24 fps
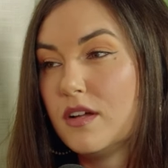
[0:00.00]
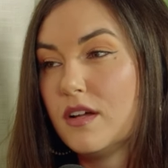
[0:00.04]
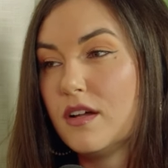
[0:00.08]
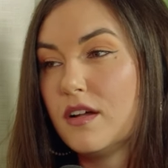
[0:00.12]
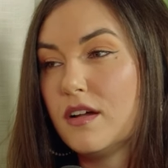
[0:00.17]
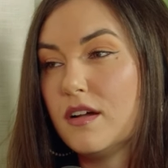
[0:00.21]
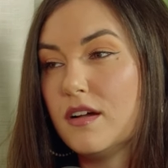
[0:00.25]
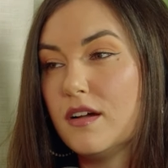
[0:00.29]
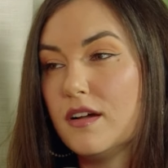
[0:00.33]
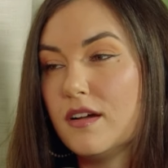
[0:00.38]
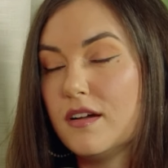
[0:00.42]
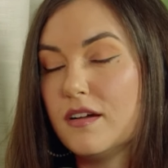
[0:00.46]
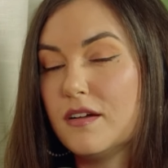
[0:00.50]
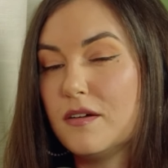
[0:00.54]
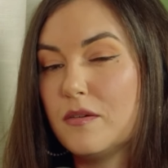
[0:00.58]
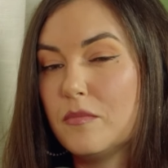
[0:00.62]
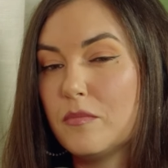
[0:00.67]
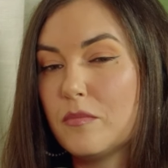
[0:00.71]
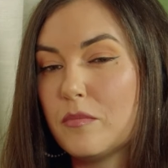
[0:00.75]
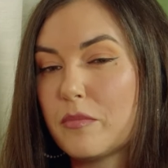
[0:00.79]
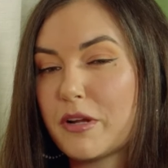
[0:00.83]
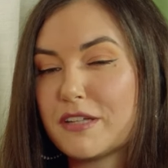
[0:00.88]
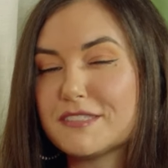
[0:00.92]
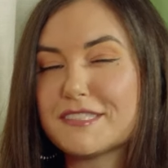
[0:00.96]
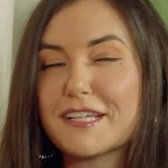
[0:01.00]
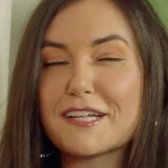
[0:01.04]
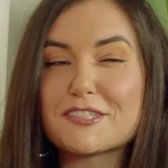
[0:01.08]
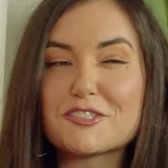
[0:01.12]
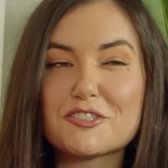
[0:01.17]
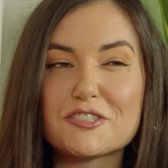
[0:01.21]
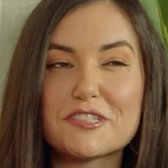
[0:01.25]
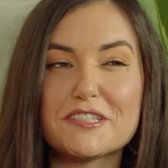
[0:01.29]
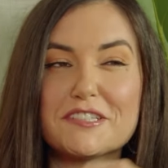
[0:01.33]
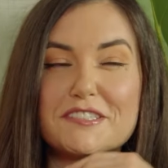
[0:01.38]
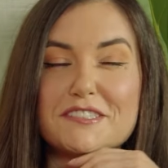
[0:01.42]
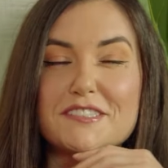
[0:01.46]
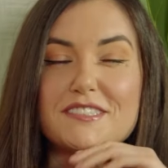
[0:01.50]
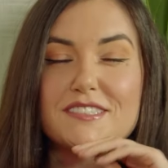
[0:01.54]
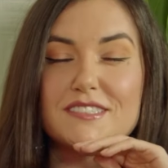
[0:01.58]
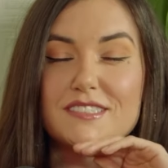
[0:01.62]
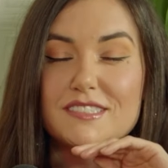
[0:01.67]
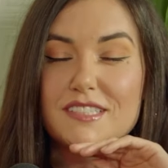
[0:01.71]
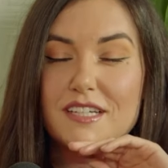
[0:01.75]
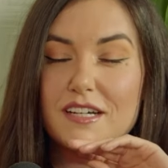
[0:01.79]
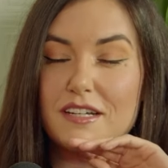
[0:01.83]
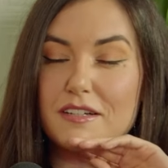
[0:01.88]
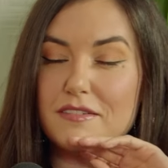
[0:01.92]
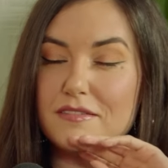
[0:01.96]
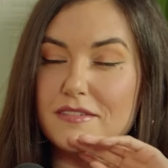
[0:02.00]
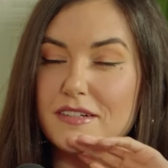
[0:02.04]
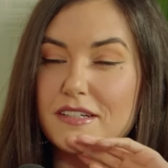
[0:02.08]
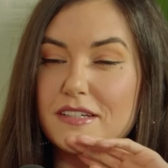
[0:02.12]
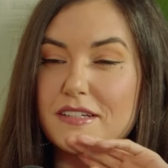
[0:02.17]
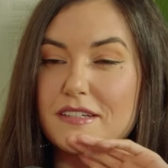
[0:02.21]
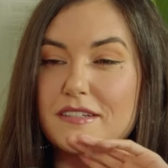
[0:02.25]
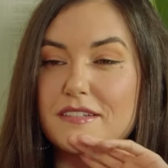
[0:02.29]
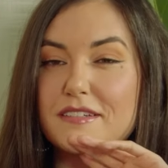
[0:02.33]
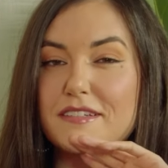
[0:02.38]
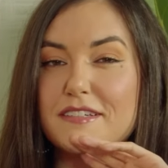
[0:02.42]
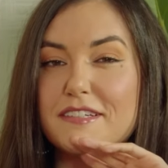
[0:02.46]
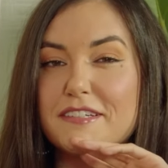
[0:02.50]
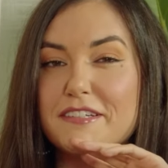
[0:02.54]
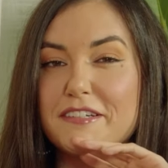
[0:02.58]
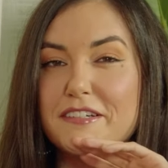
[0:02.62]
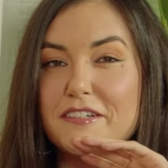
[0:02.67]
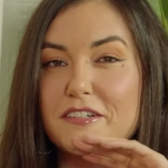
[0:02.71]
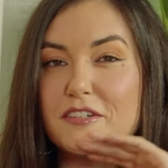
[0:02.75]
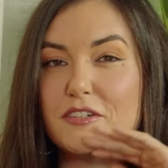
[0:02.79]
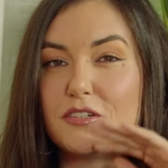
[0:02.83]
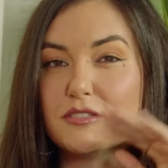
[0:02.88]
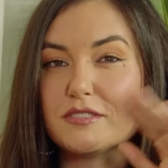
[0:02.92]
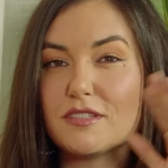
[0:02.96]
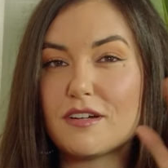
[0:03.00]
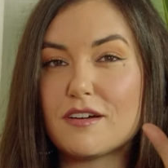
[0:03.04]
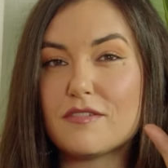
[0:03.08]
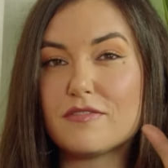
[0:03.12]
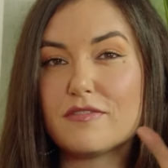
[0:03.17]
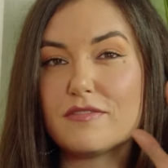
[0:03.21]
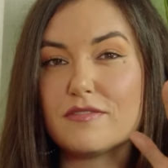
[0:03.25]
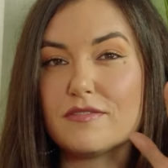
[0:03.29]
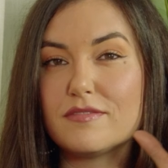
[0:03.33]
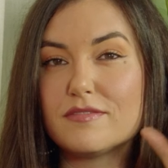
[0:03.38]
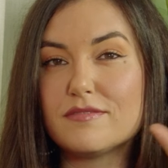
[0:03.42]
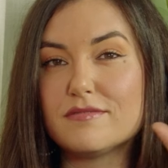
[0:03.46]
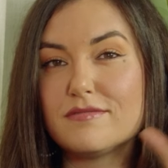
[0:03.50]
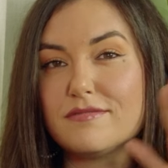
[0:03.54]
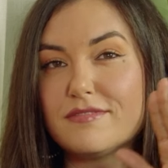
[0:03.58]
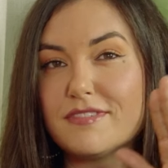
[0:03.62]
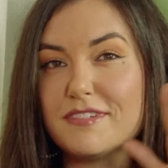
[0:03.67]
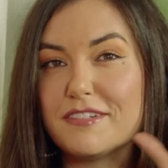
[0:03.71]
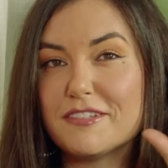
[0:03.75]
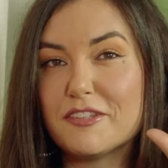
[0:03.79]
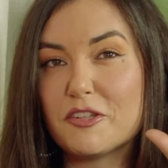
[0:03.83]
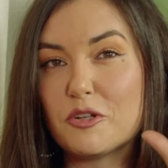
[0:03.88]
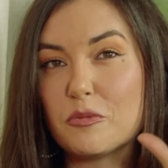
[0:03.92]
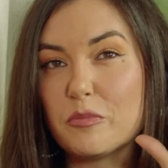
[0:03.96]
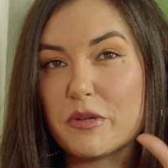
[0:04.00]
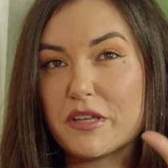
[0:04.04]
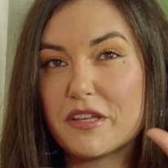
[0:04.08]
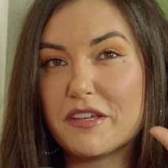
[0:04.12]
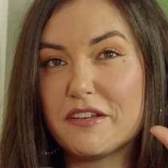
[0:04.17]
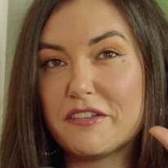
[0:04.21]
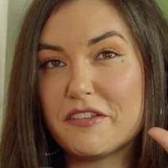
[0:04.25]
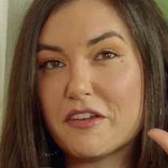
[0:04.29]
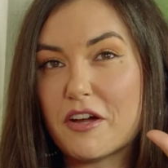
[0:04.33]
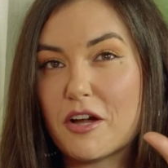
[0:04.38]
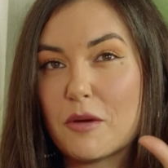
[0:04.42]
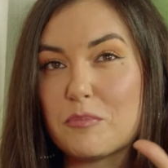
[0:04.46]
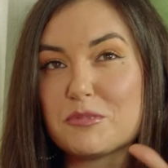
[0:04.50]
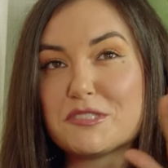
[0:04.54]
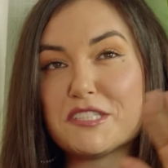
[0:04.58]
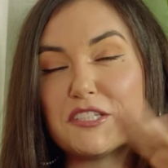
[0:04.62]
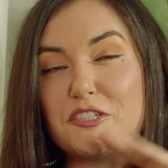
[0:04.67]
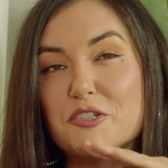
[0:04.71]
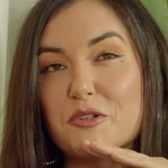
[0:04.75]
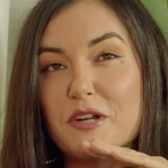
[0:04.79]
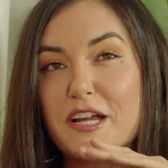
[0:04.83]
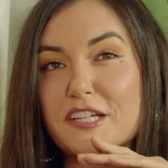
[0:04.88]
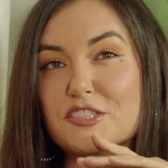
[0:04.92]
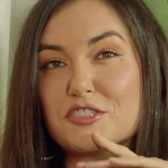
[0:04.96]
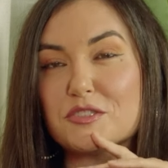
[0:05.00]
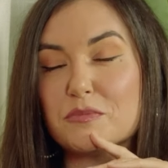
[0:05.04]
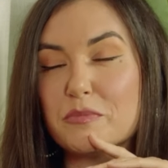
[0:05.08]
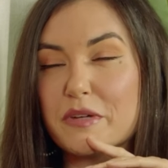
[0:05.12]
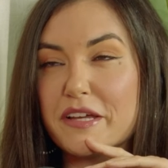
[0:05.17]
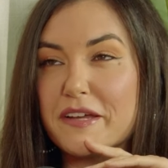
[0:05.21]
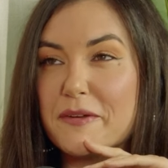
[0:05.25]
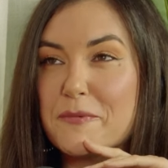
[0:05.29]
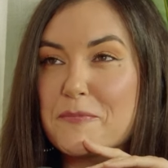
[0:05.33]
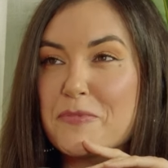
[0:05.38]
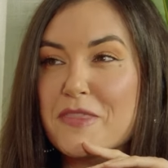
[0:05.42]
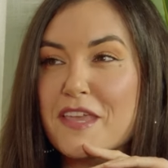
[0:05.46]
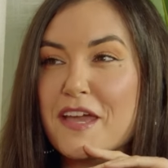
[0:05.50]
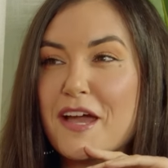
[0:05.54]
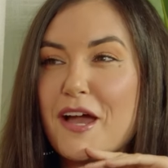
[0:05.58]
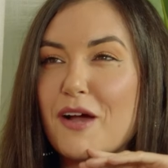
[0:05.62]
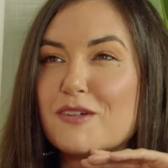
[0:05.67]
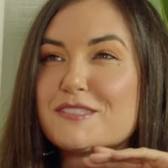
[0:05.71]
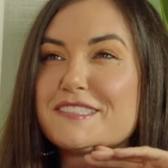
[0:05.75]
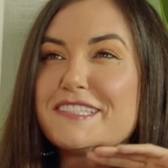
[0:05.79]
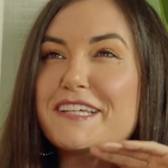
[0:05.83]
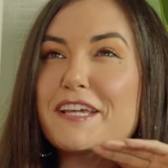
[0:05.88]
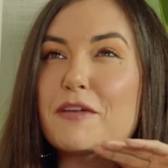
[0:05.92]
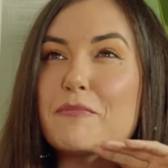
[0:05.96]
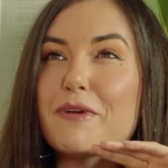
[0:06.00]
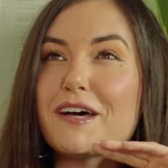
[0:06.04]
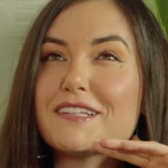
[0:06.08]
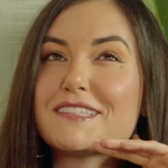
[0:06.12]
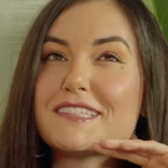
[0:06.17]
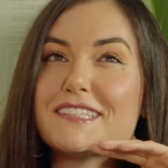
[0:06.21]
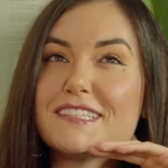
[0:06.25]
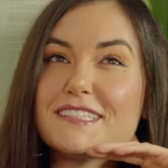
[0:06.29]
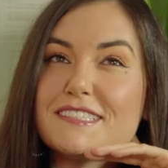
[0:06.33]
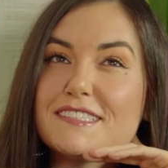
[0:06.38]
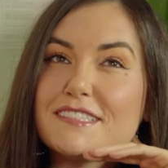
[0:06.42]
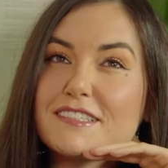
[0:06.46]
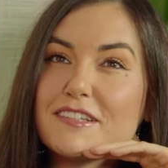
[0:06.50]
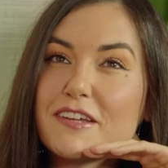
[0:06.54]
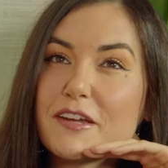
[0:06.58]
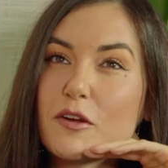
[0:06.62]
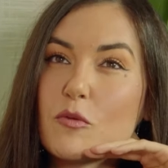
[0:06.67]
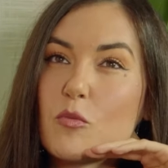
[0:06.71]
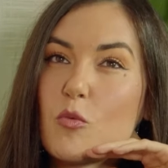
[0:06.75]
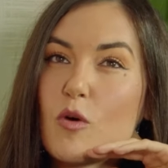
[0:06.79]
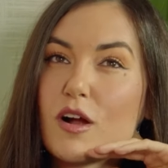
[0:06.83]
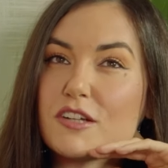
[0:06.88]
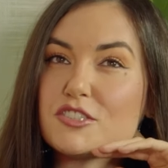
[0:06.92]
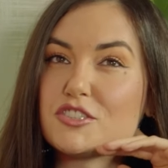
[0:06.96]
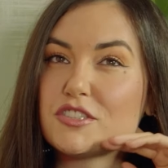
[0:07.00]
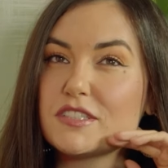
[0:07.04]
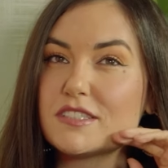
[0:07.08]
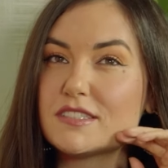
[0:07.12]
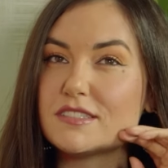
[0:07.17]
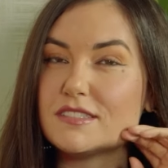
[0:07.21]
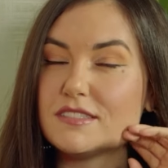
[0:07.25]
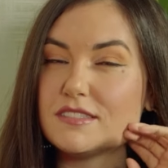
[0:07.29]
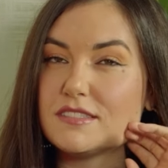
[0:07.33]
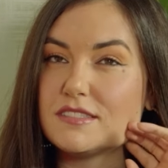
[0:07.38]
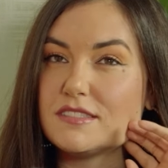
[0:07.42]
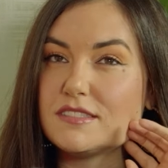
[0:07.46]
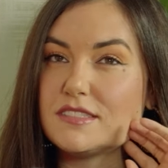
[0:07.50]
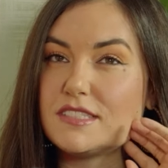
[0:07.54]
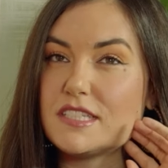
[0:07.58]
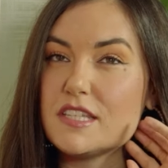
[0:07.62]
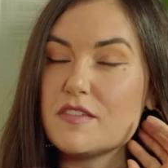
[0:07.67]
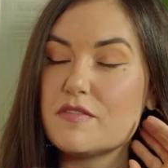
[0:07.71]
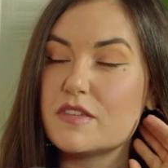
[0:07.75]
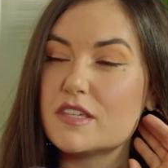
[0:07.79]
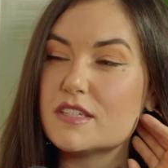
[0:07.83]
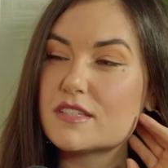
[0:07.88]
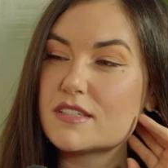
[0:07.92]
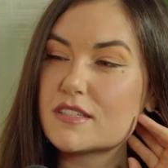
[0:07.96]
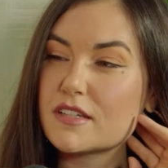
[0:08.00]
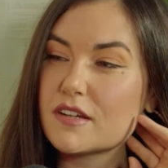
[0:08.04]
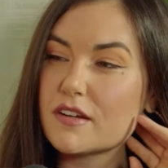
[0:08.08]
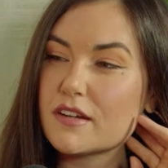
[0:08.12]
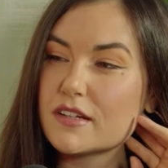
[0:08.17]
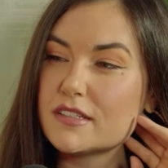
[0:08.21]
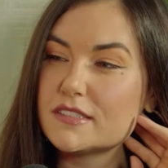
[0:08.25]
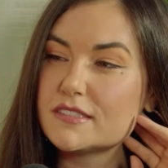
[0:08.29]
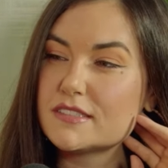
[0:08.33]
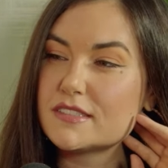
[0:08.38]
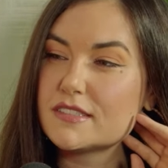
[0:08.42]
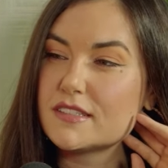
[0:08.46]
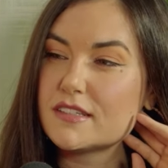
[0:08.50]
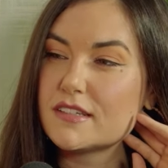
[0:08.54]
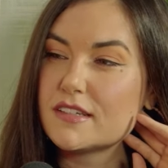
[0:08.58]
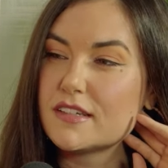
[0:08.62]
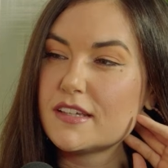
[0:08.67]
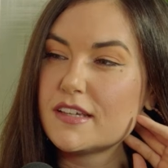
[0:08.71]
Yeah. Um, but I was actually this is kind of like goes off a little bit in Go the ahead. opposite direction. But I was thinking about this like watching TV series.